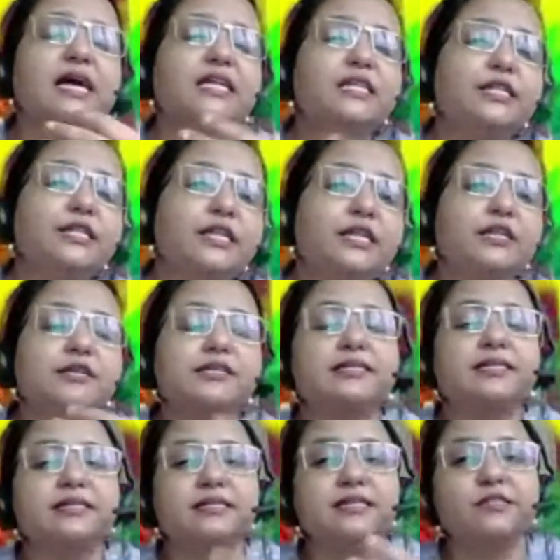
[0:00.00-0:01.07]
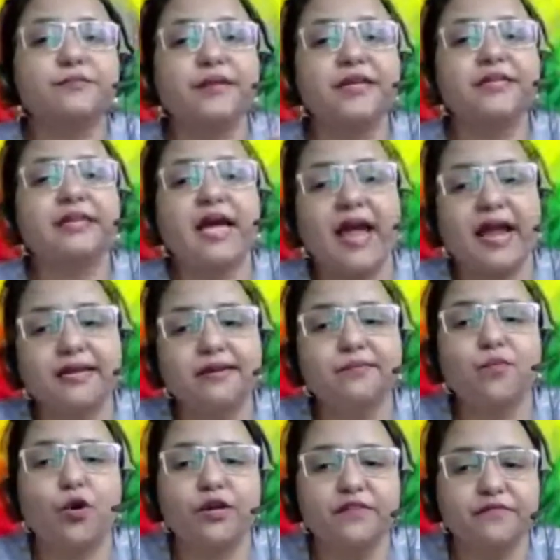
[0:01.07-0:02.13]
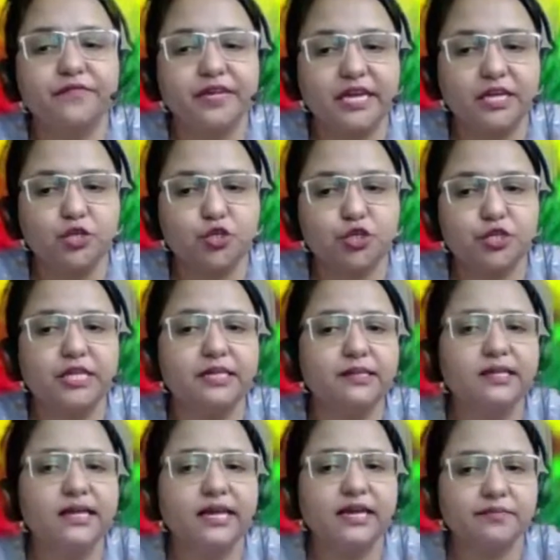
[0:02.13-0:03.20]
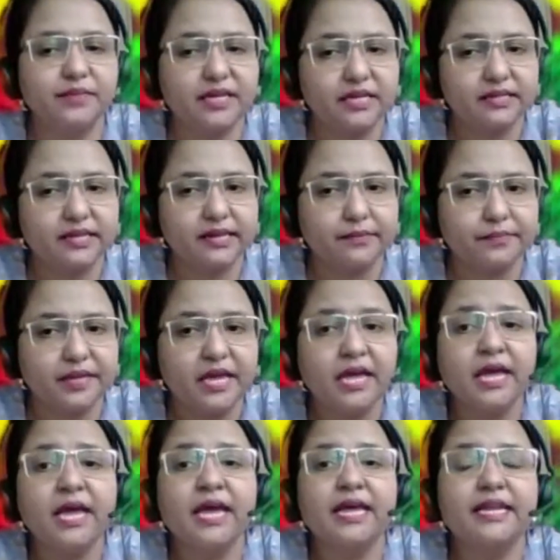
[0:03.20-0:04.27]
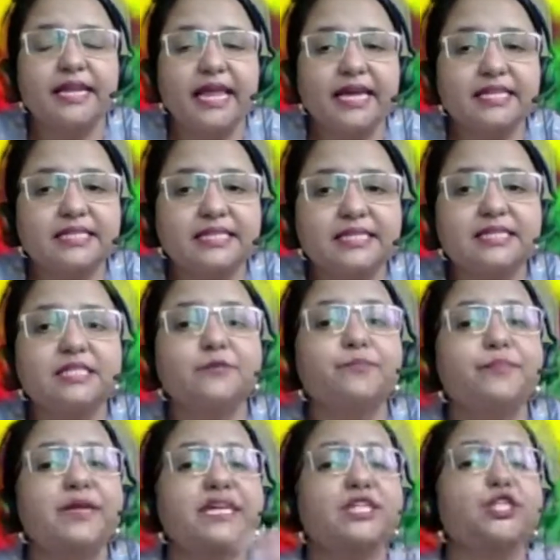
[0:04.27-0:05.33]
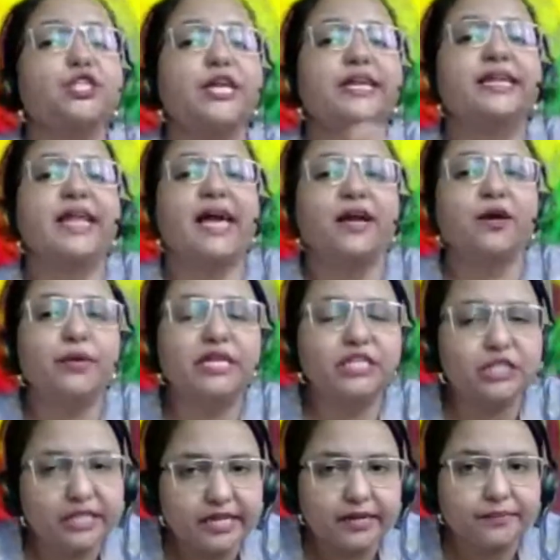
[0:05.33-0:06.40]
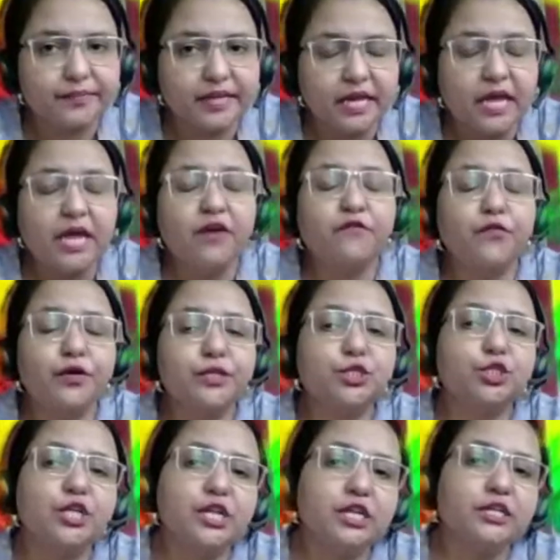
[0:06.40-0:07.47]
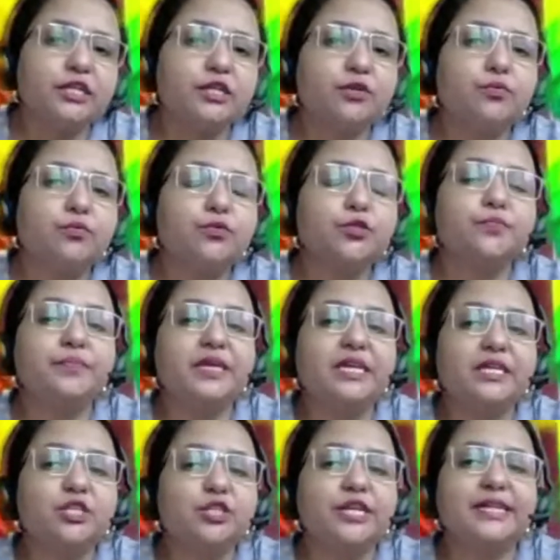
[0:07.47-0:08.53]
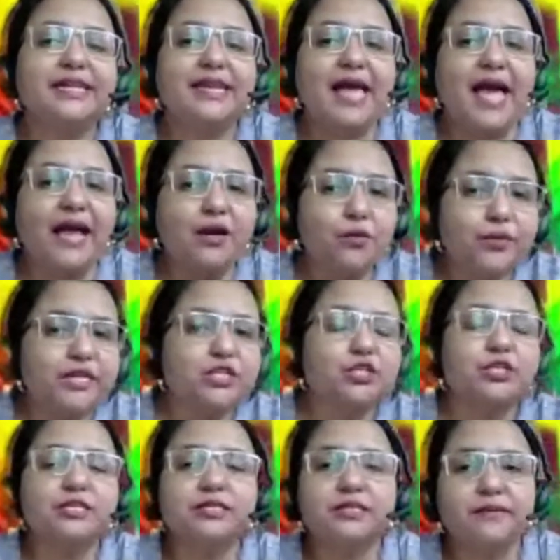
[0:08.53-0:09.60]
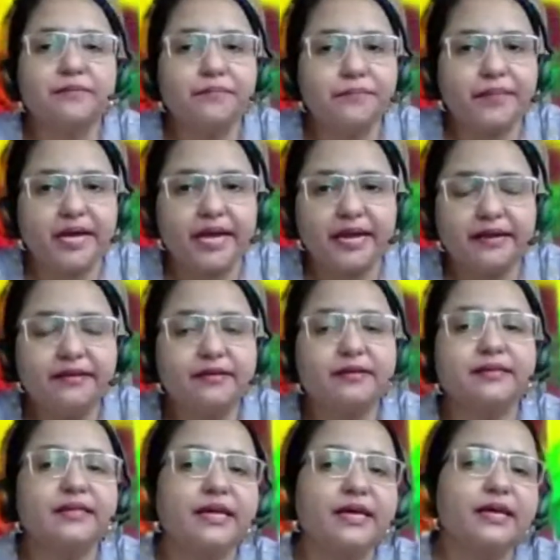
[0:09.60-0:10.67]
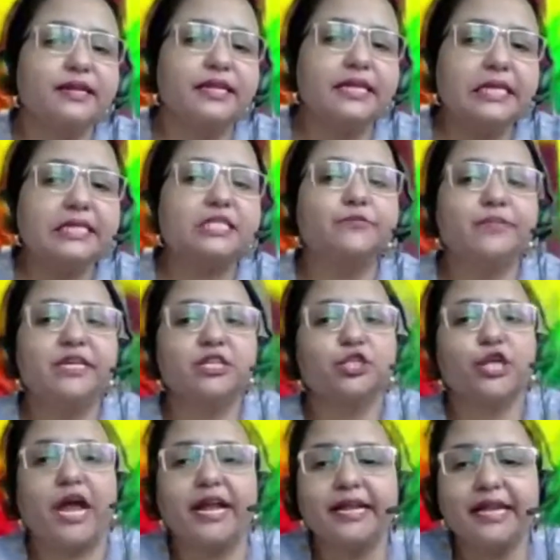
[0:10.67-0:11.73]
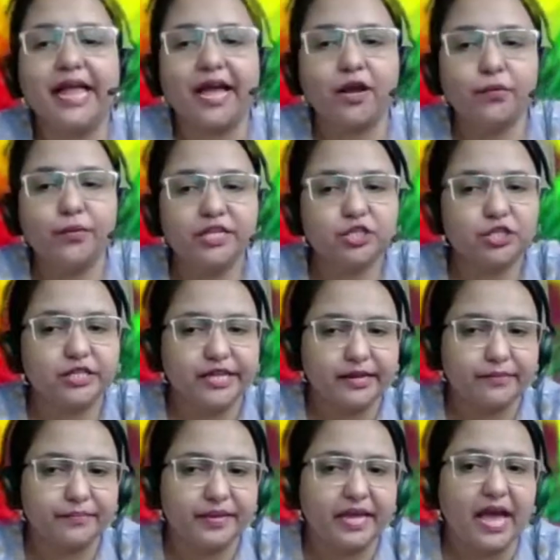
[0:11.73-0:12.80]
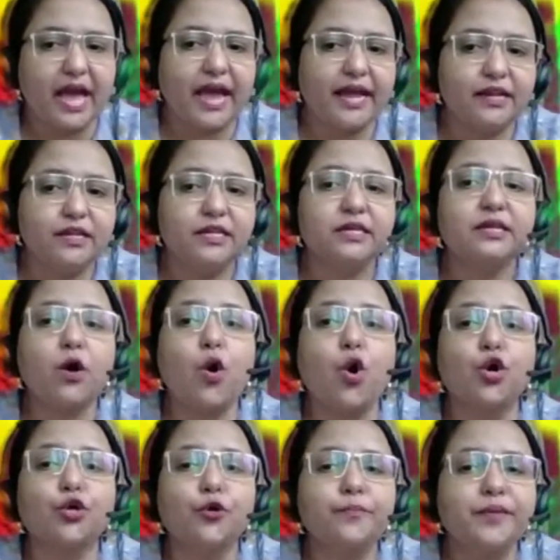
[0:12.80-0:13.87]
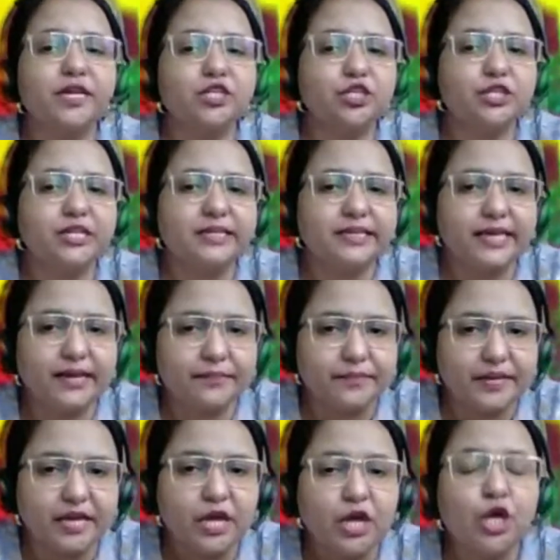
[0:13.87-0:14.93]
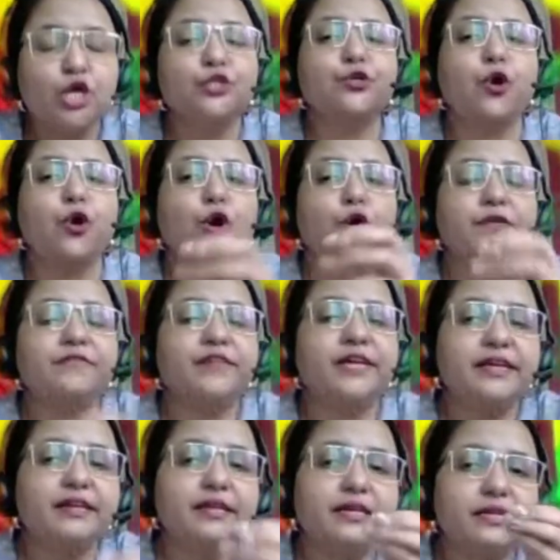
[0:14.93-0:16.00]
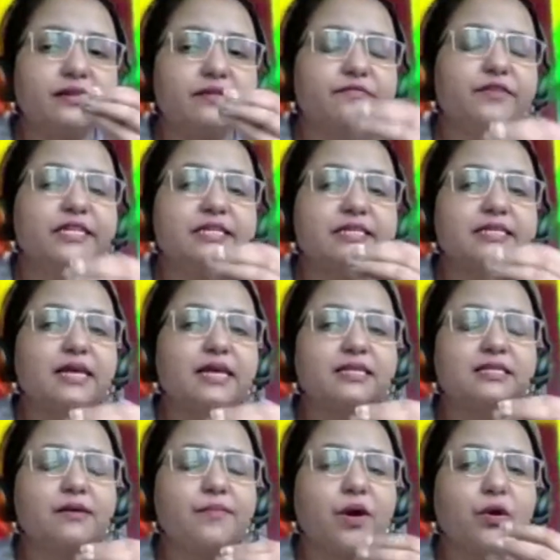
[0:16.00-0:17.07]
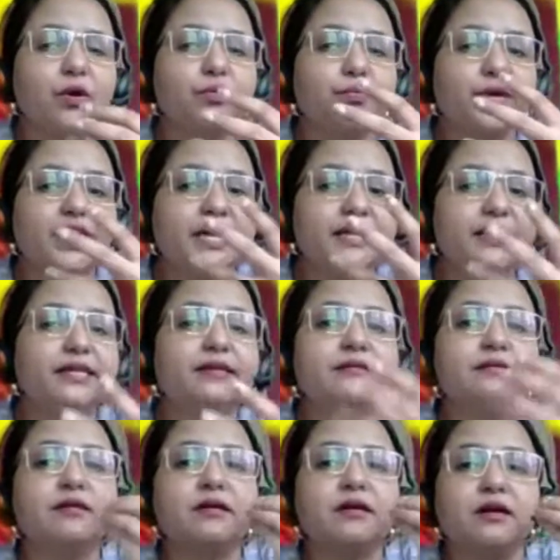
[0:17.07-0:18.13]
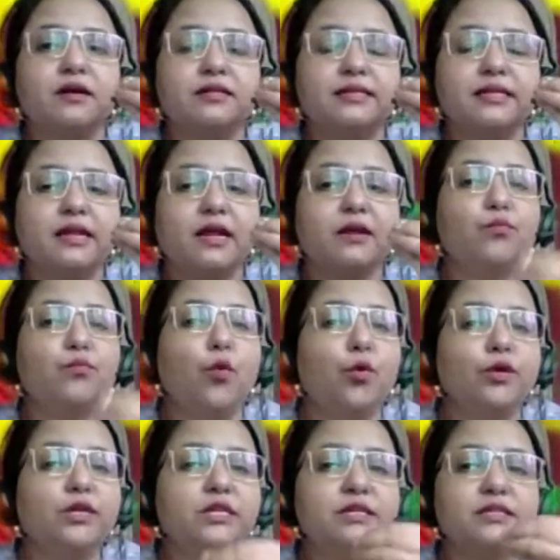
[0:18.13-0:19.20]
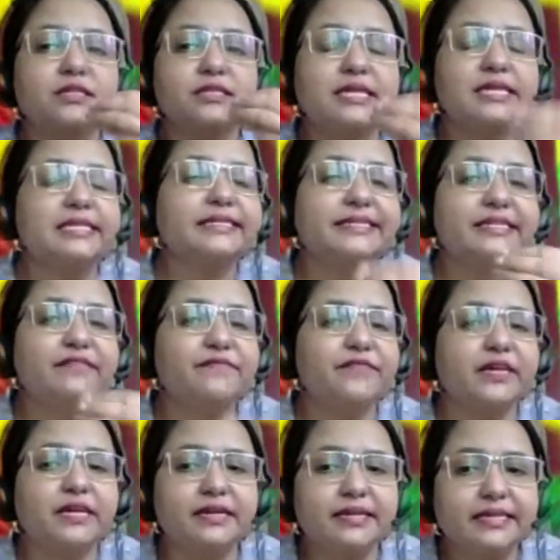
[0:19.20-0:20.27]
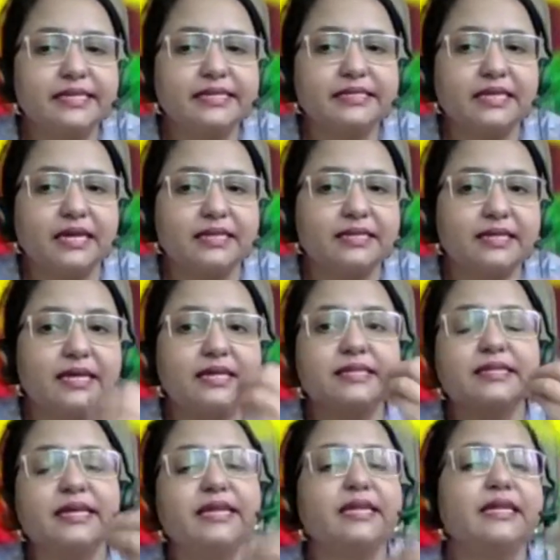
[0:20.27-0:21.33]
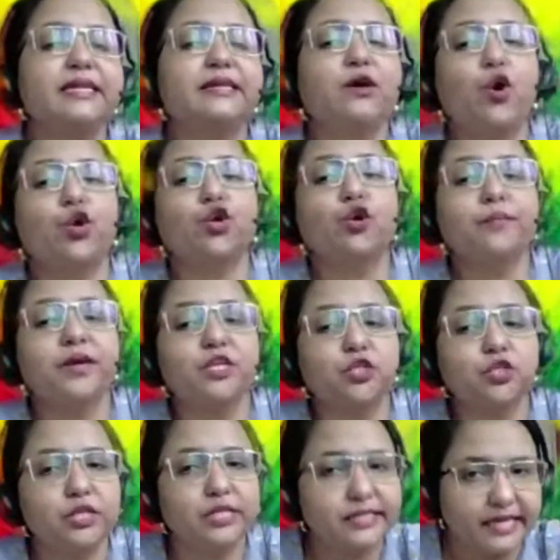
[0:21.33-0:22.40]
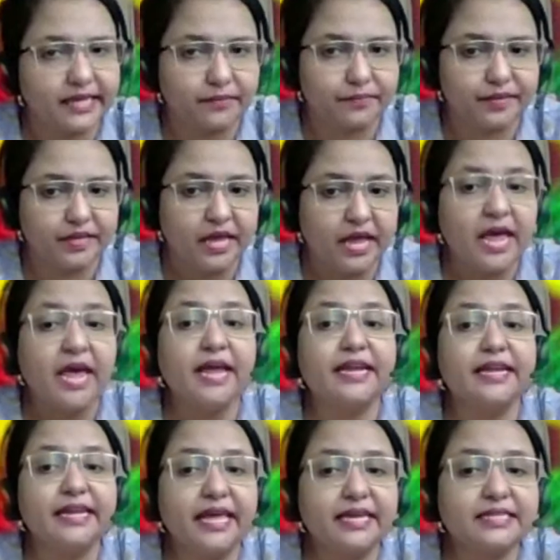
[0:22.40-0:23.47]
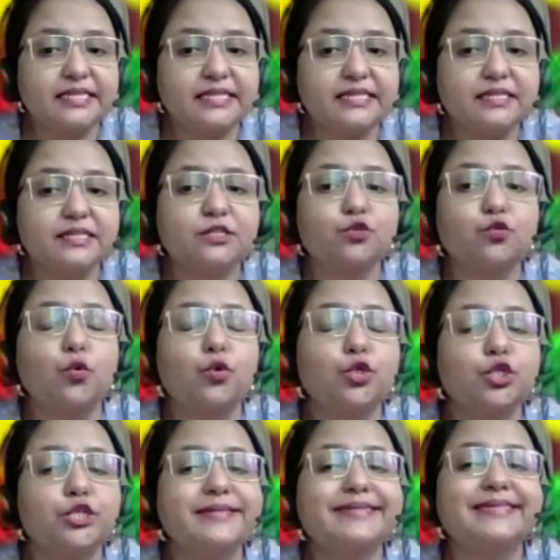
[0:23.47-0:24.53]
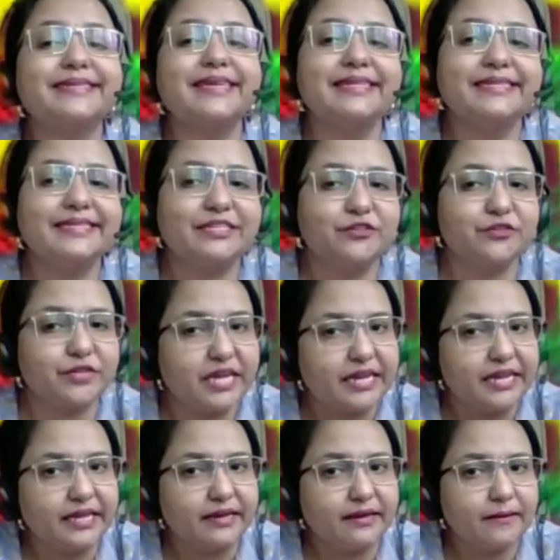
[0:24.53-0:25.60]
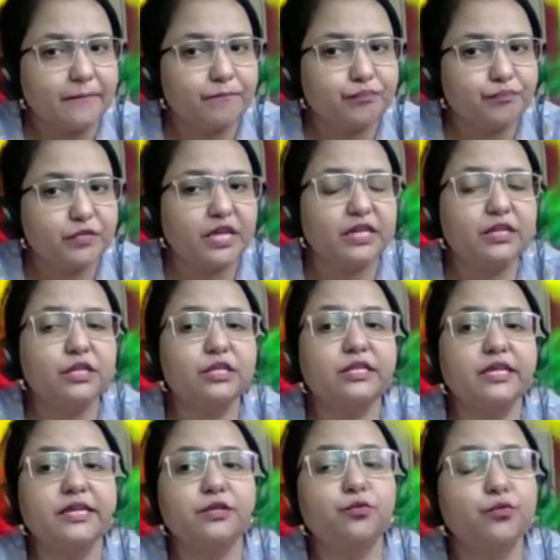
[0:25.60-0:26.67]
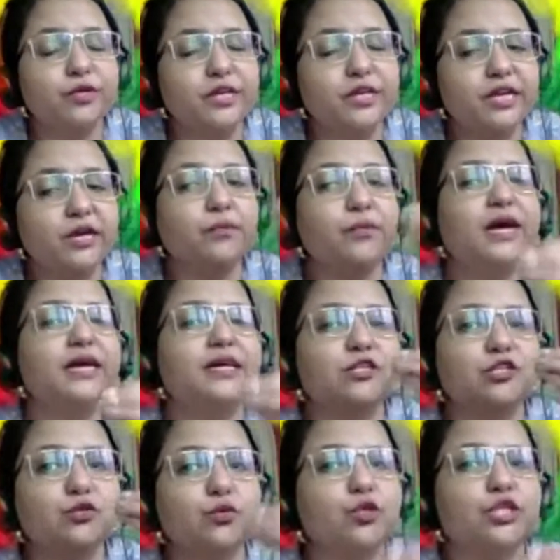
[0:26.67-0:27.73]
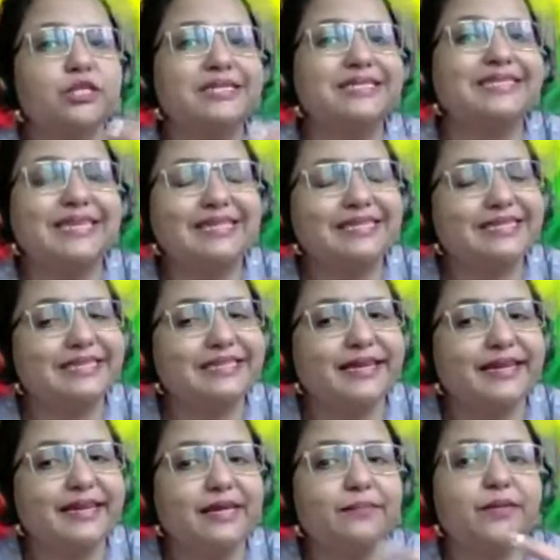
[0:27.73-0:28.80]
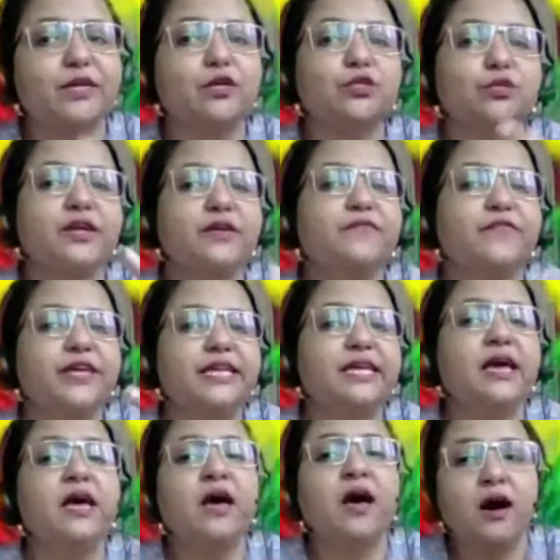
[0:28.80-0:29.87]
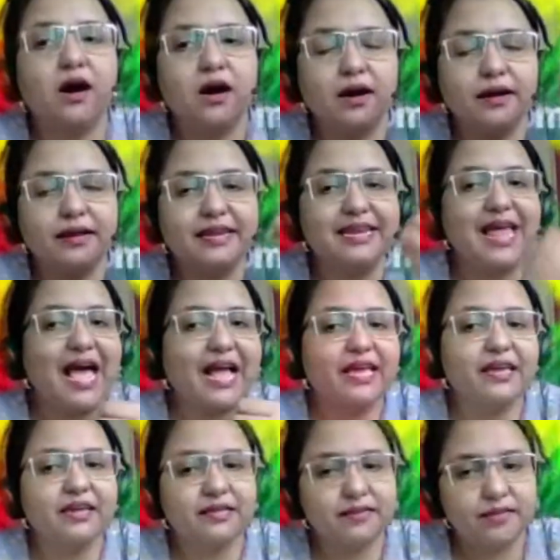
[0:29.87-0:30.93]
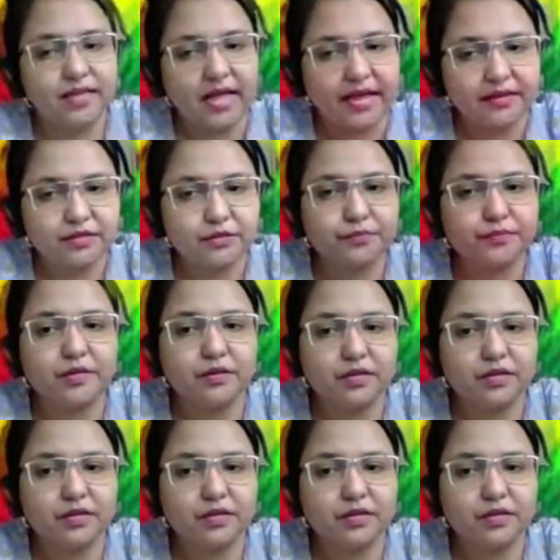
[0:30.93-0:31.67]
There is continuous assessment and modification in the ABA therapy. Next is speech and language therapy. For children whose speech and language is impaired, they need speech and language therapy and occupational therapy. So wherein we discussed about wherein there are motor skills difficulties are there, they need a occupational therapy. Next is social skills training. They do require social skills training because they're very lagging in